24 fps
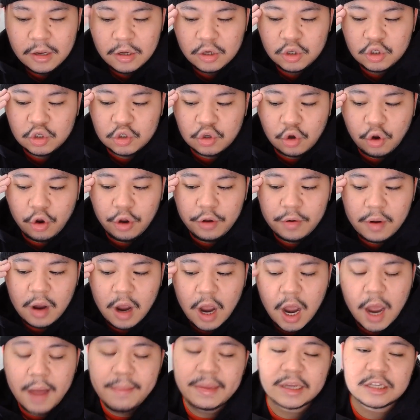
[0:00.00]
So
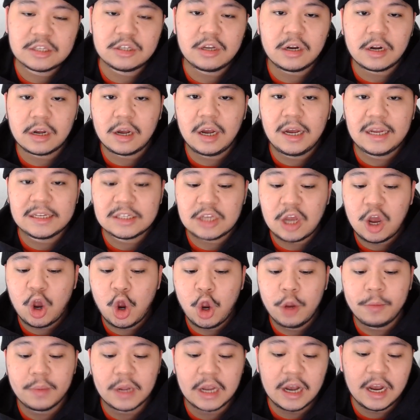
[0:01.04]
I'm excited, guys. I
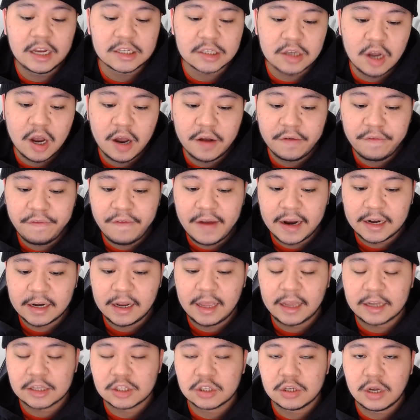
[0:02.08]
hope you guys are, in fact,
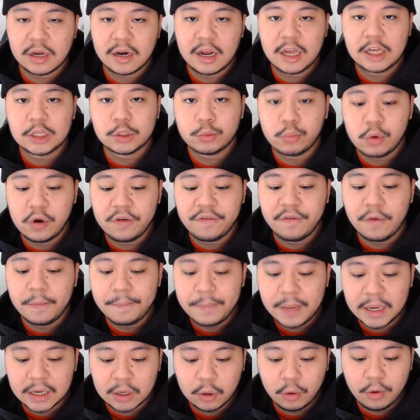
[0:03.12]
excited as well for
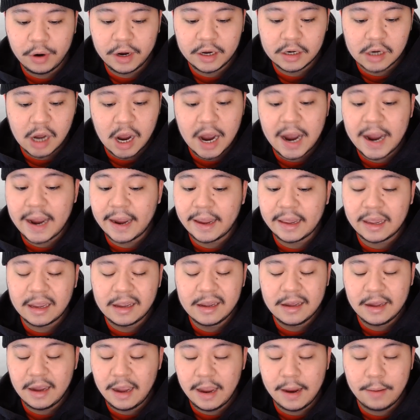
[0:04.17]
Bitcoin. I
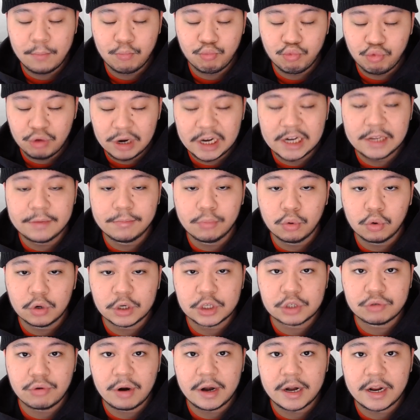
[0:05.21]
am really
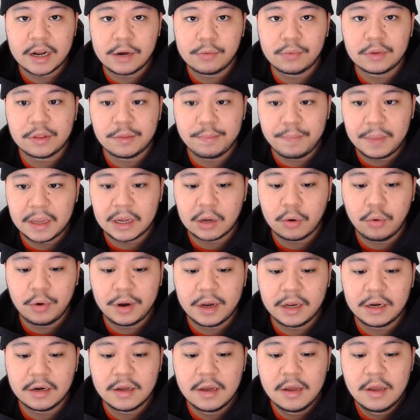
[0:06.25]
bullish right now with
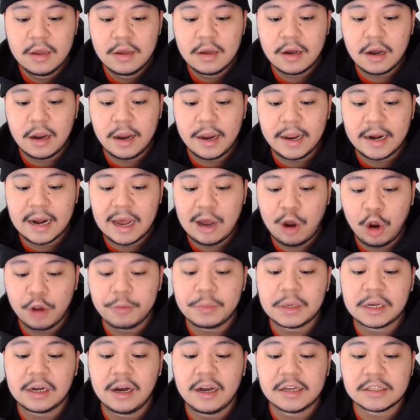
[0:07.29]
Bitcoin, and I hope
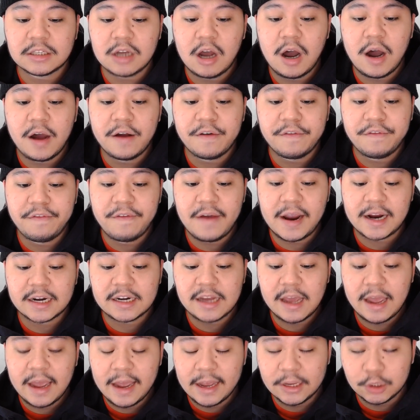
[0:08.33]
you guys are in fact
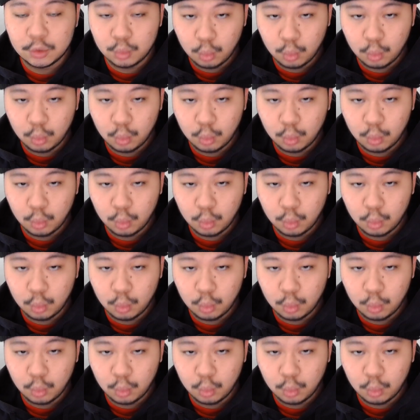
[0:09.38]
as